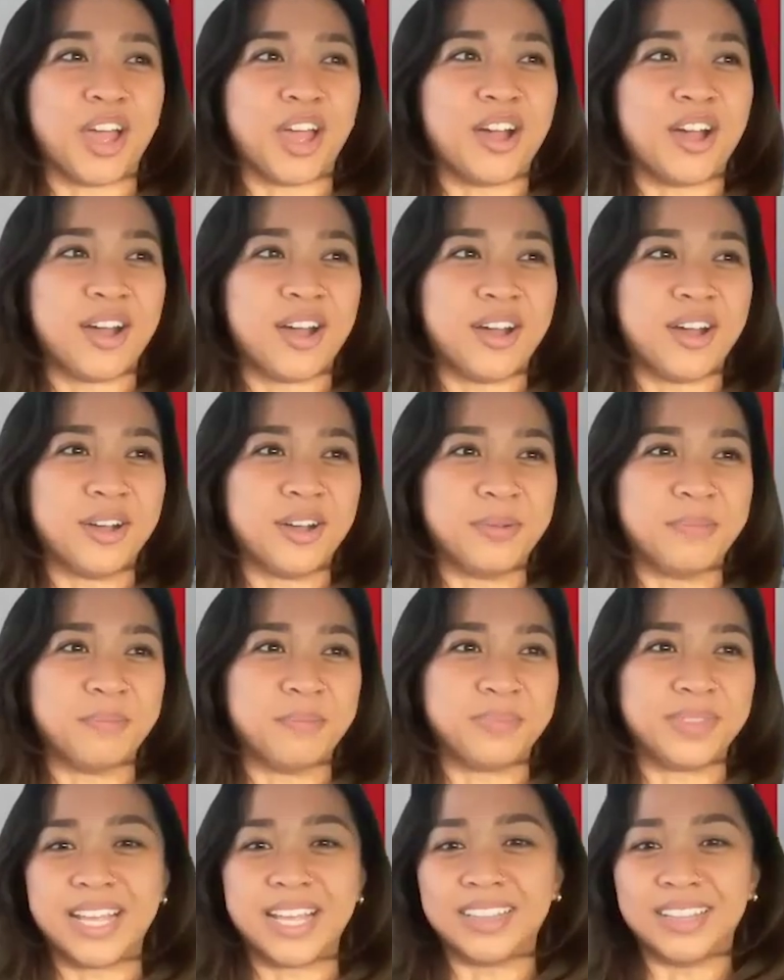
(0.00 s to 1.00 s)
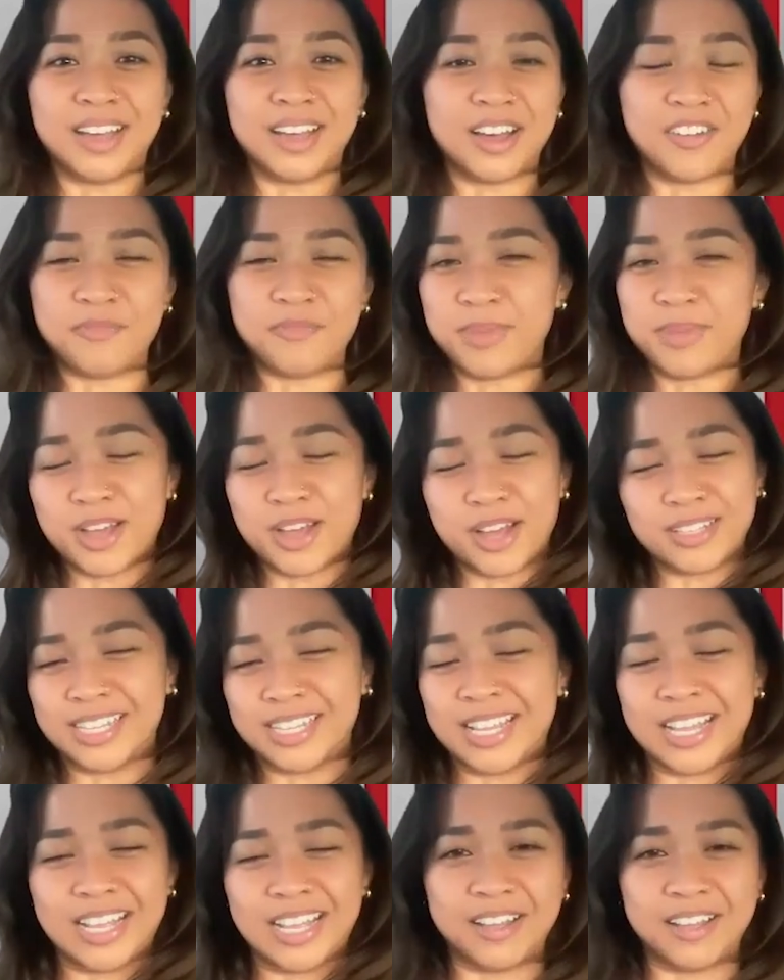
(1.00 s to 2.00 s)
they love
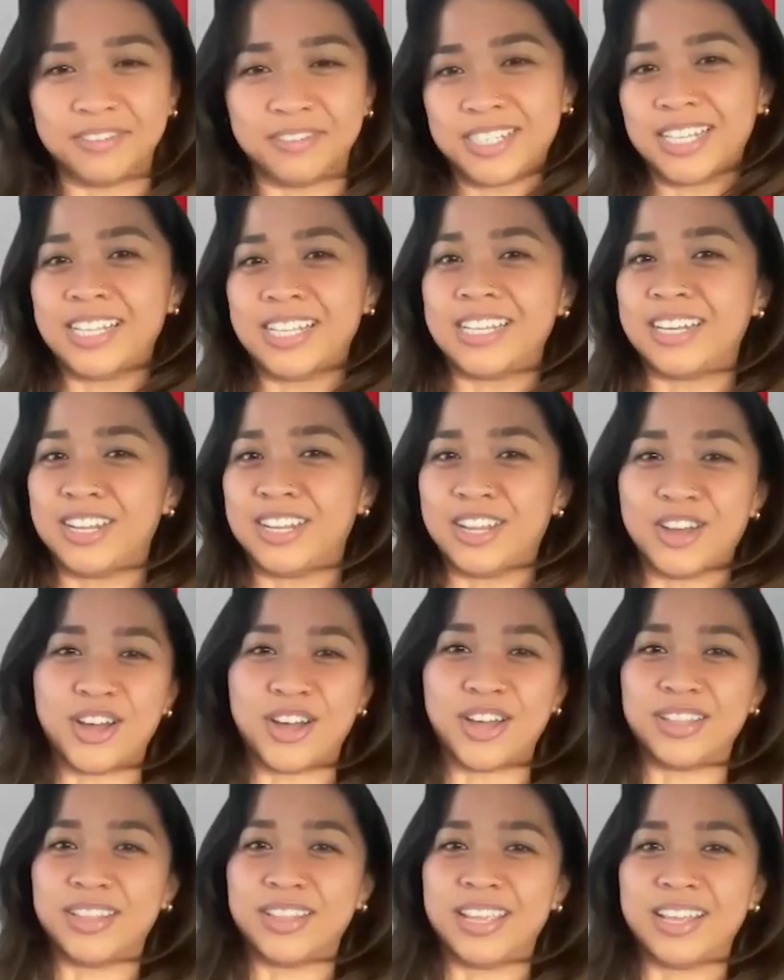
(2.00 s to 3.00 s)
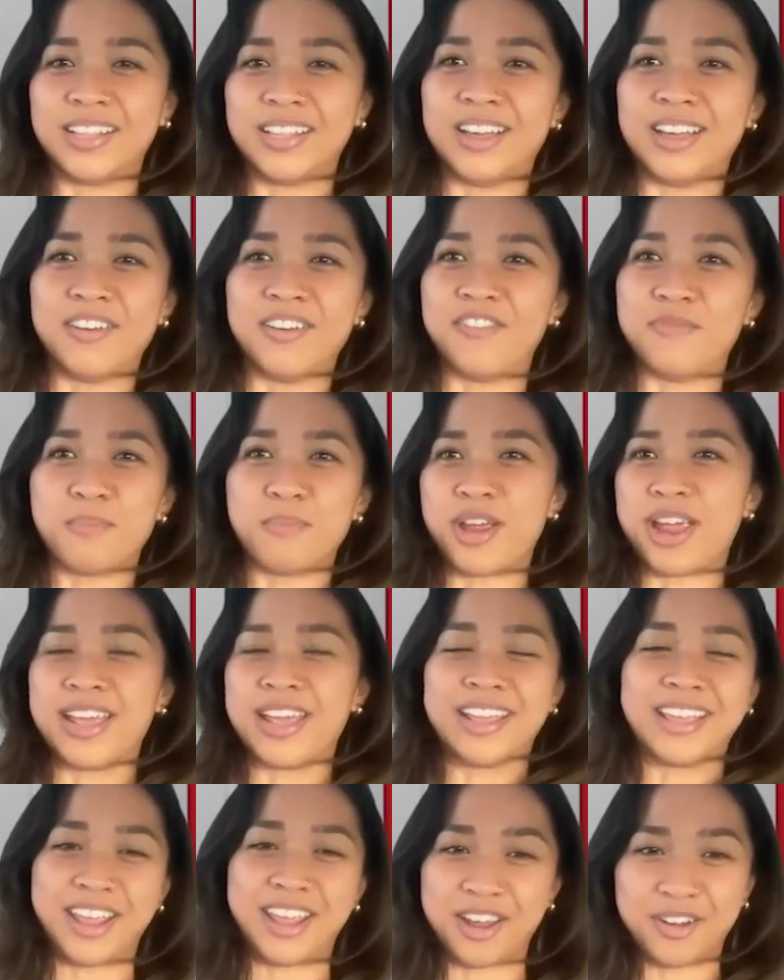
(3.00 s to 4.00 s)
Beyonce, they love Celine Dion, they love
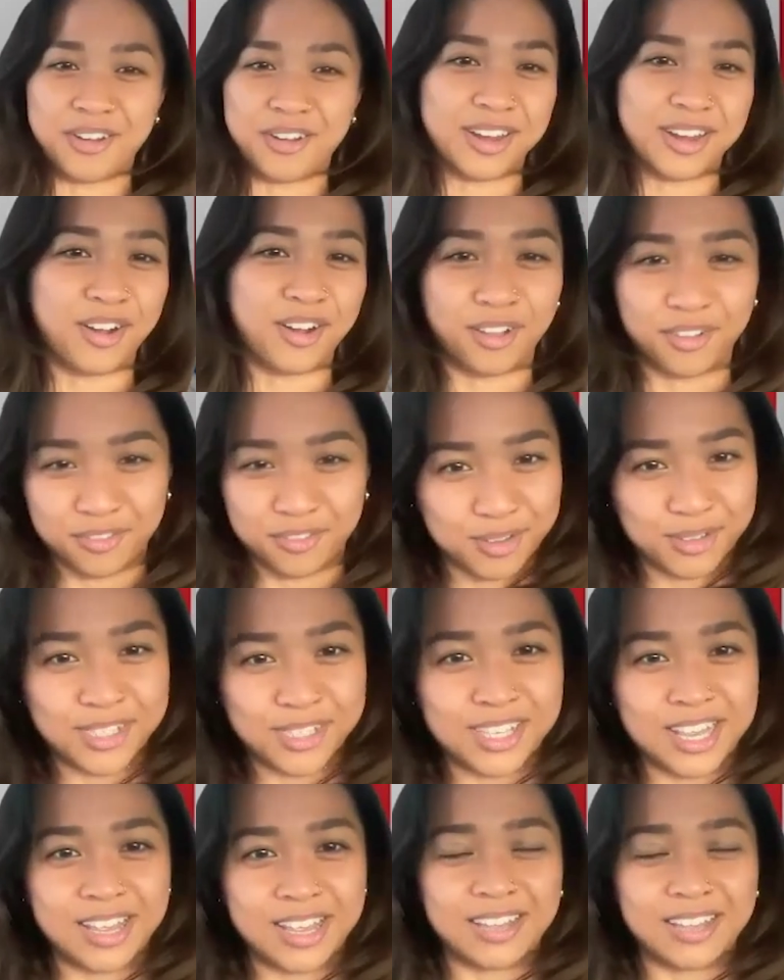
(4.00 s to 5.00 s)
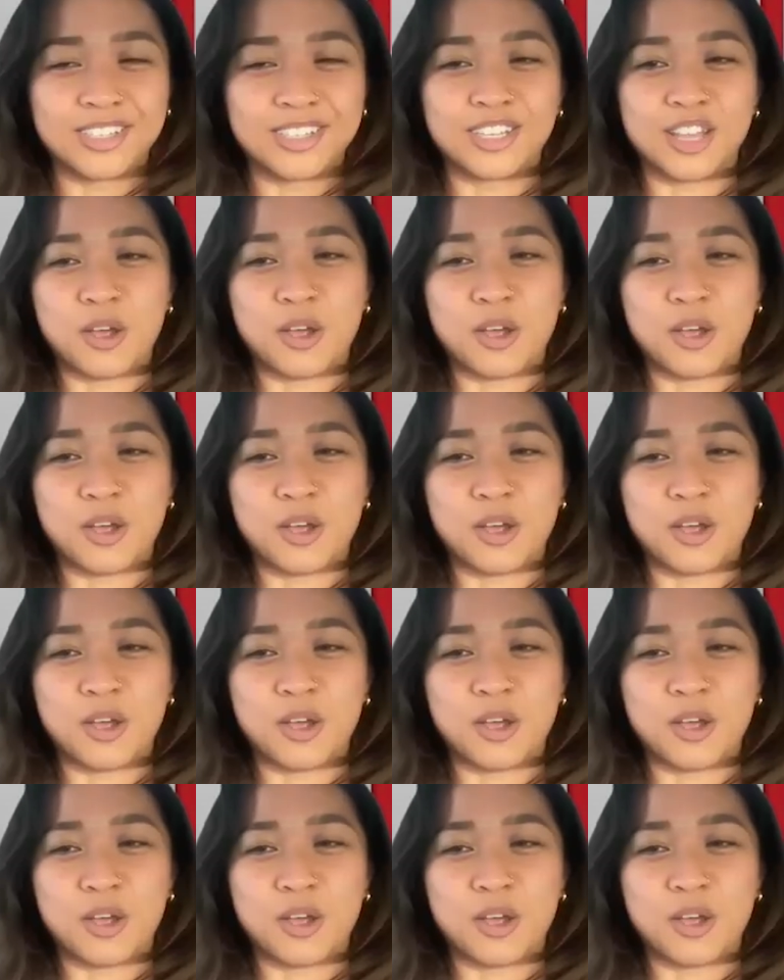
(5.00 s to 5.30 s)
Mariah Carey and all of those things.